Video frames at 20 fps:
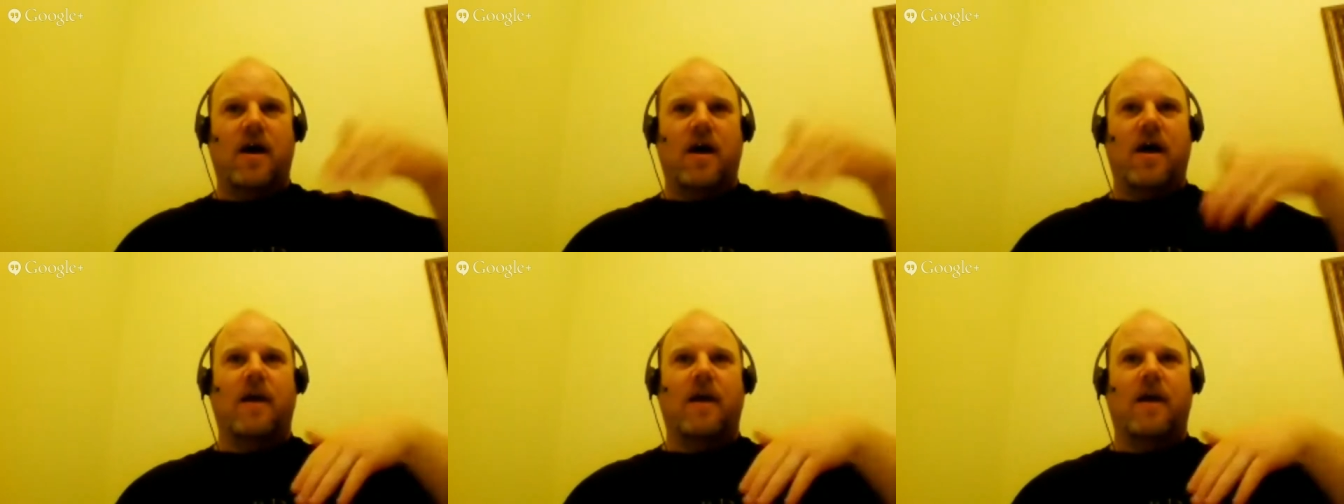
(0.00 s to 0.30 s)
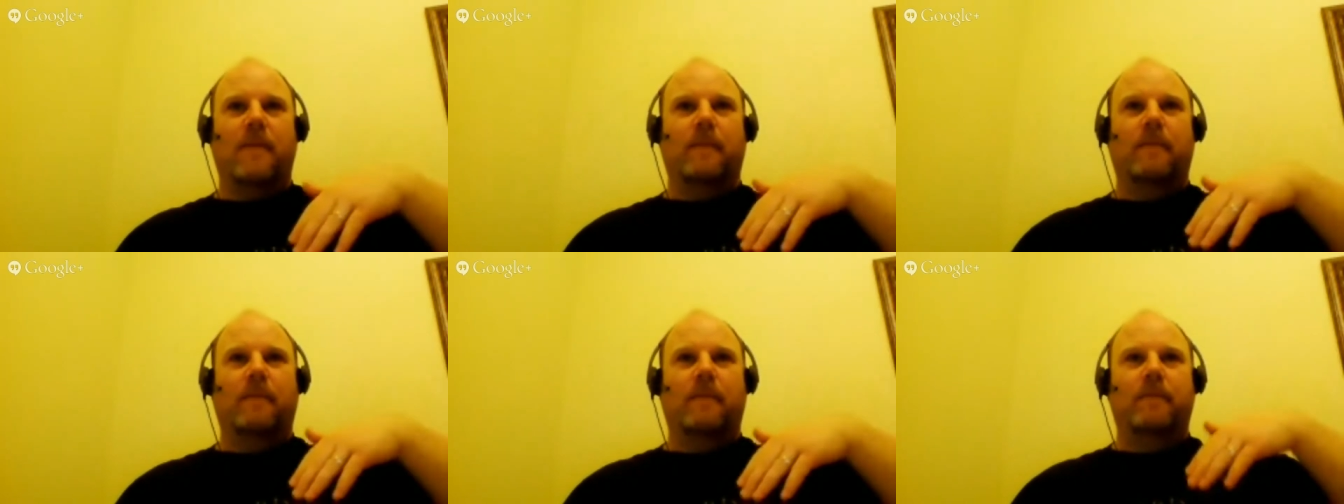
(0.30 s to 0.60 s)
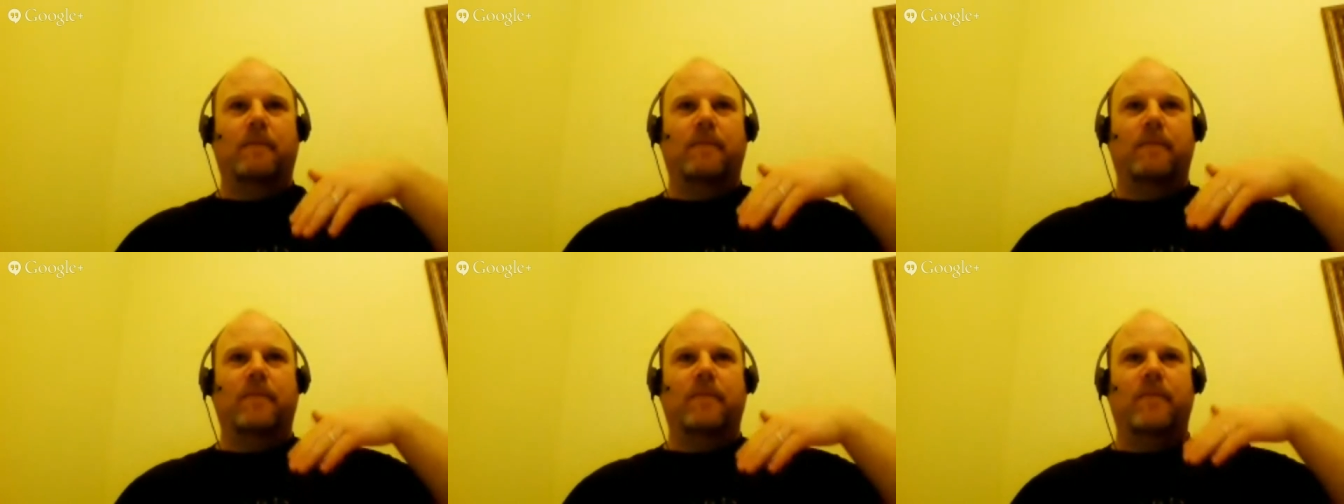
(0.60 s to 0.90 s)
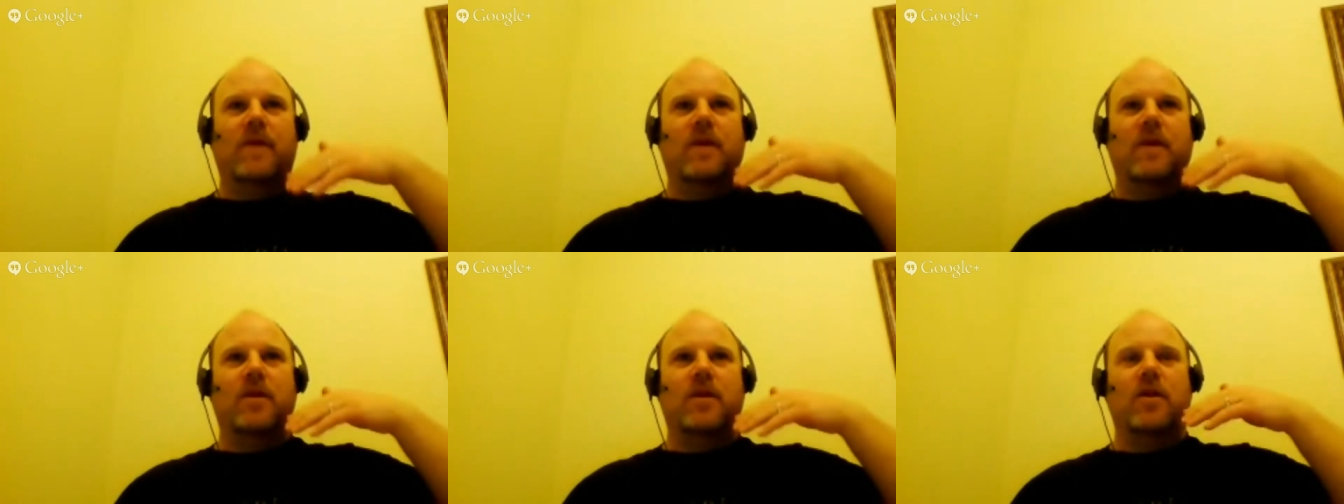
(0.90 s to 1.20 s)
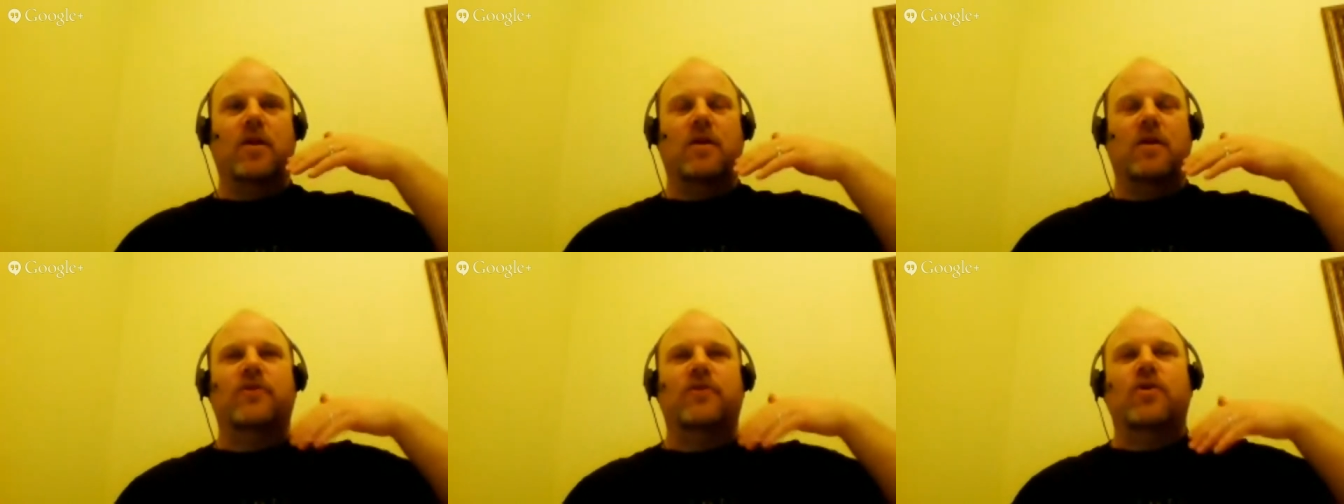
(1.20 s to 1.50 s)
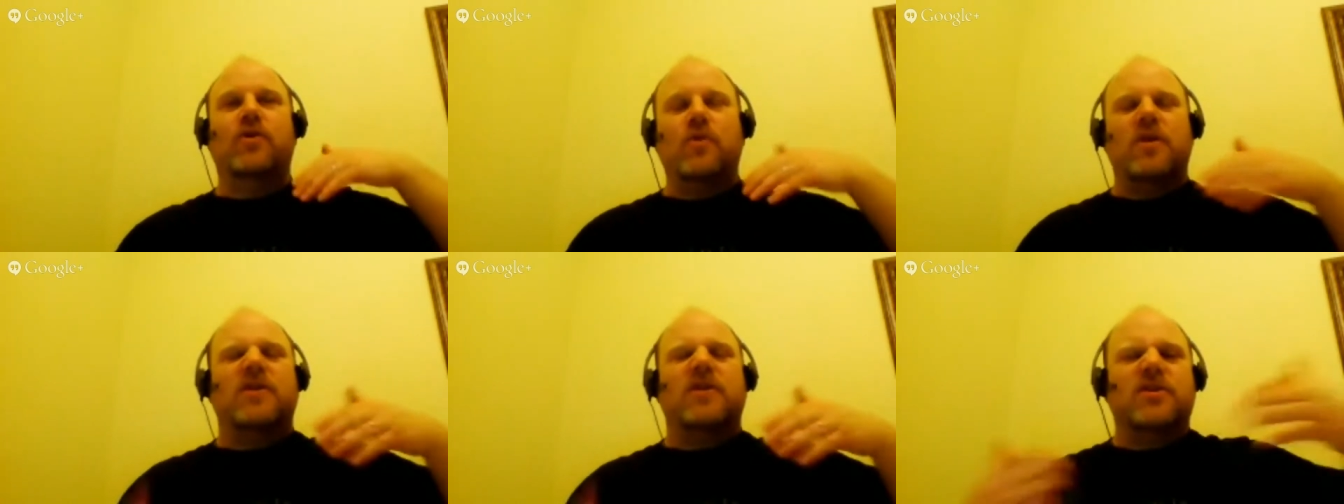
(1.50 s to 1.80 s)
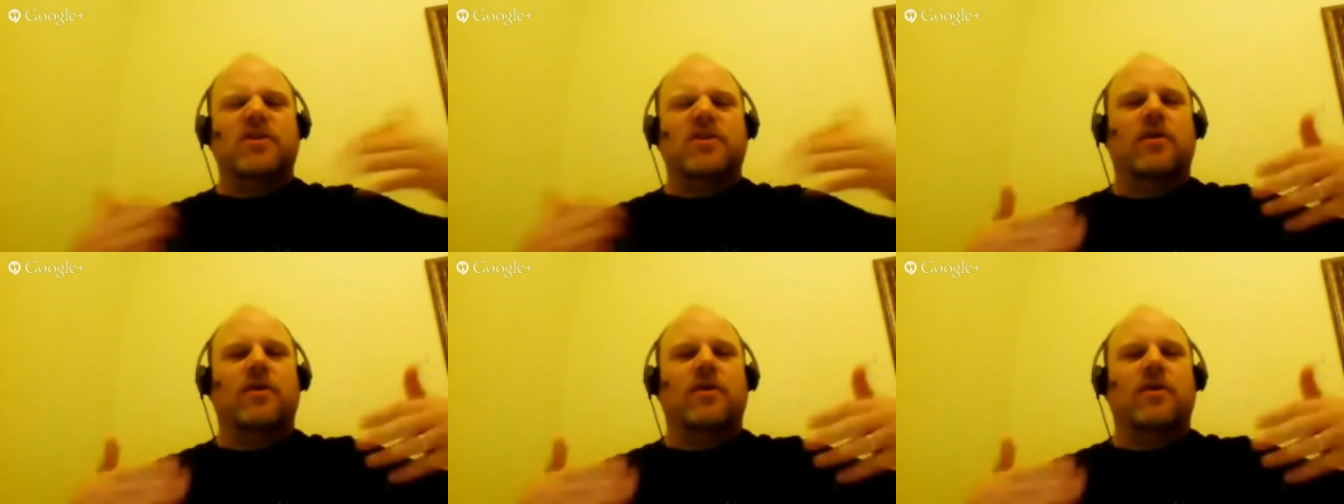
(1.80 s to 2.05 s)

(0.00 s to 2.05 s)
Um, you, could